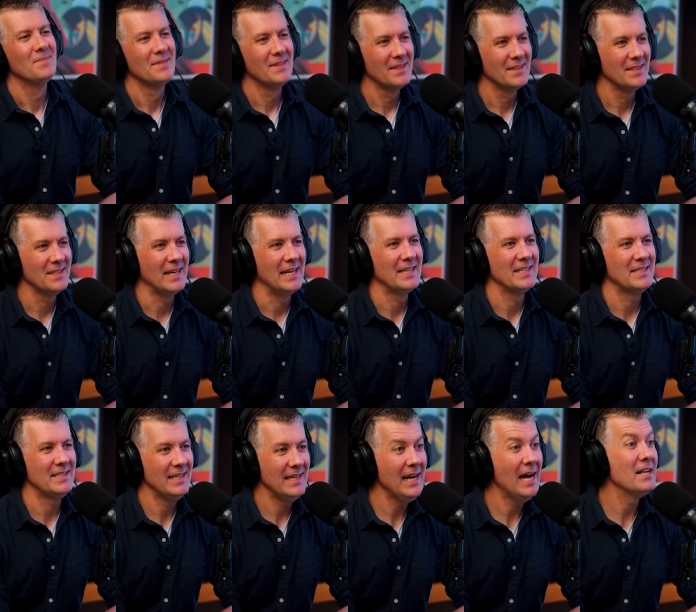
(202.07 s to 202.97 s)
about him. Yeah.
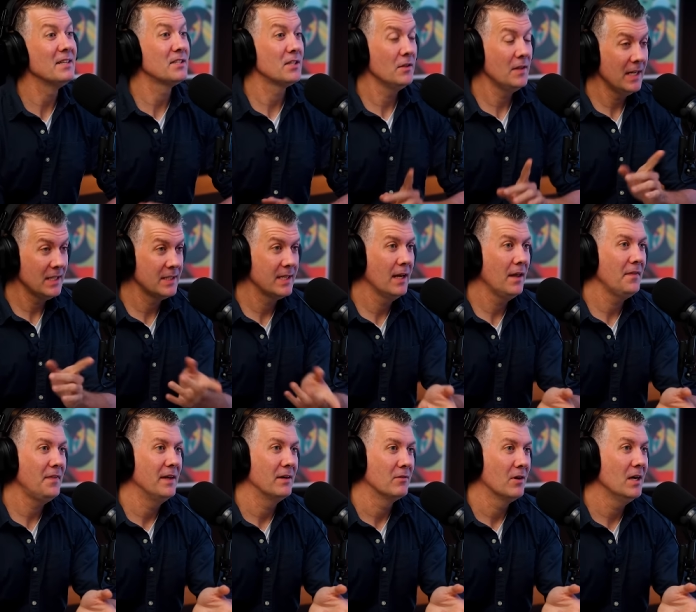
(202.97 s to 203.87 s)
See, and so that's the
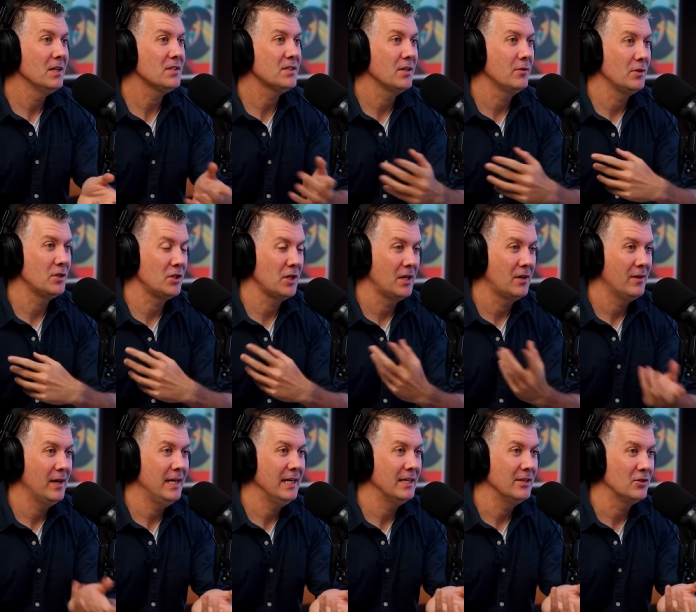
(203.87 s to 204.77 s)
other thing, right? So it's
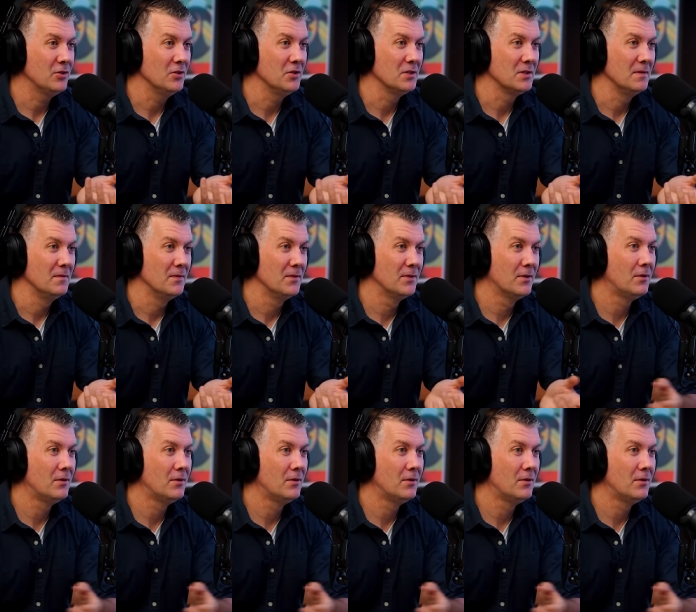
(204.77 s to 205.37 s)
generating intrusive